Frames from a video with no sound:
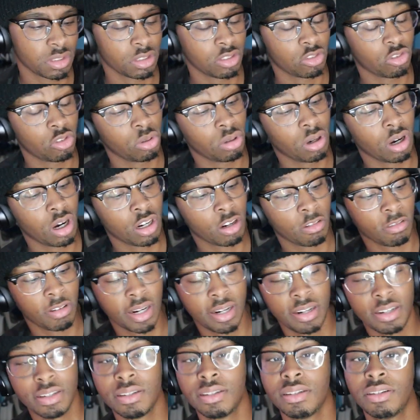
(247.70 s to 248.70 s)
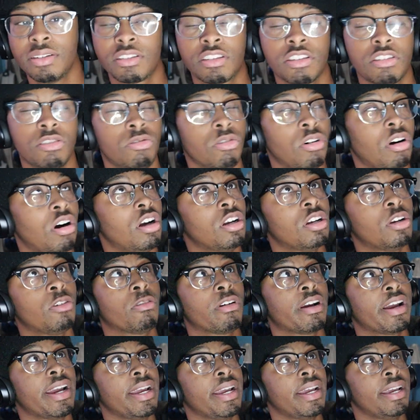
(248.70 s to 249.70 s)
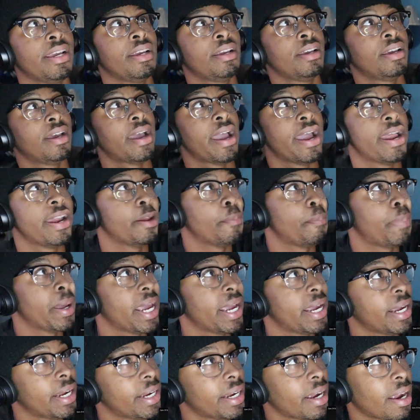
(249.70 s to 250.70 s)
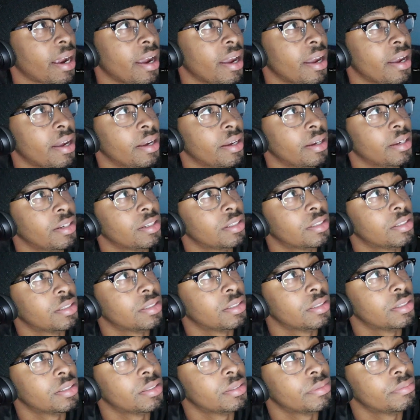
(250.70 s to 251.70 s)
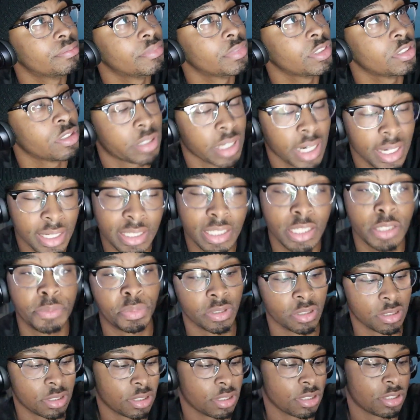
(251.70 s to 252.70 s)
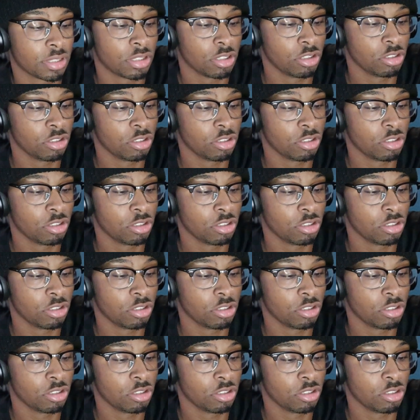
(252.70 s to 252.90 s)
through all the rain and the pain. You gotta keep your sense of